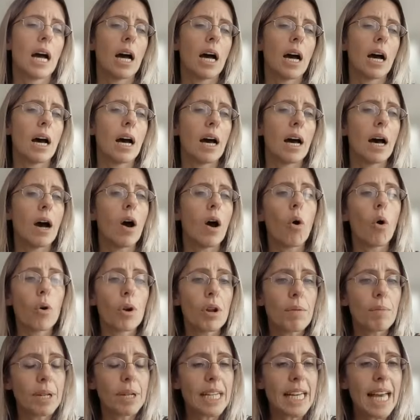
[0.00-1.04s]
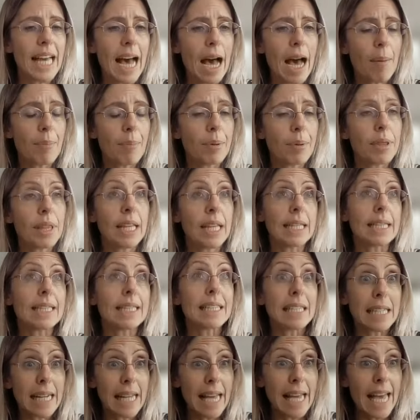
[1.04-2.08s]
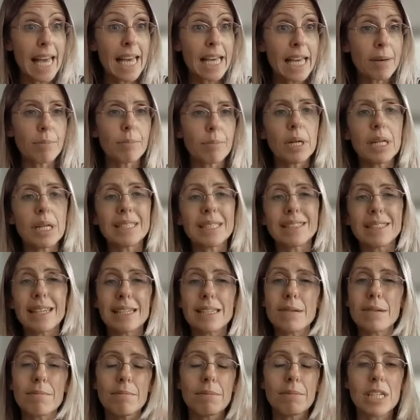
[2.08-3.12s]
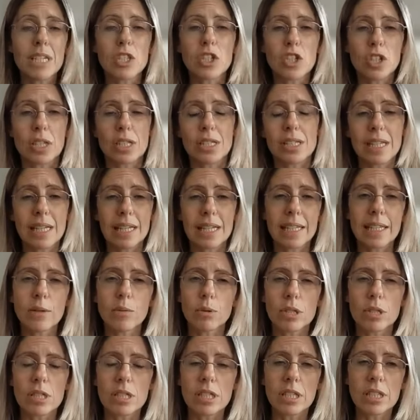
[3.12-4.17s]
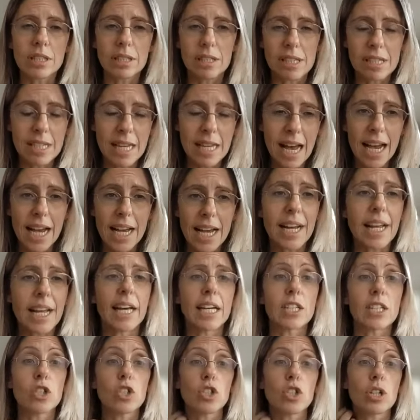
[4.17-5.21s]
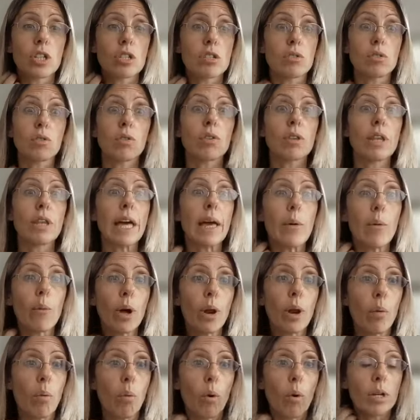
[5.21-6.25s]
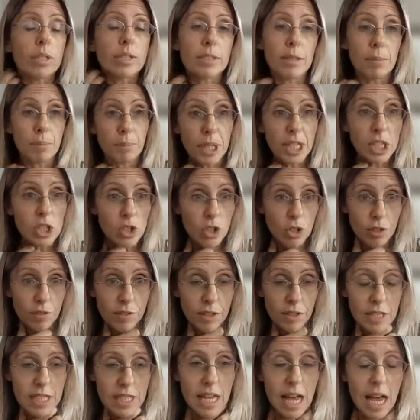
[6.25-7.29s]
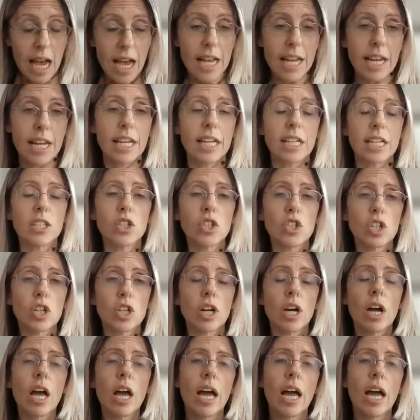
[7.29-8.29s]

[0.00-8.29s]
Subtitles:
Or it may happen that the name doesn't match exactly what's in the signage, so they will want a picture of the signage.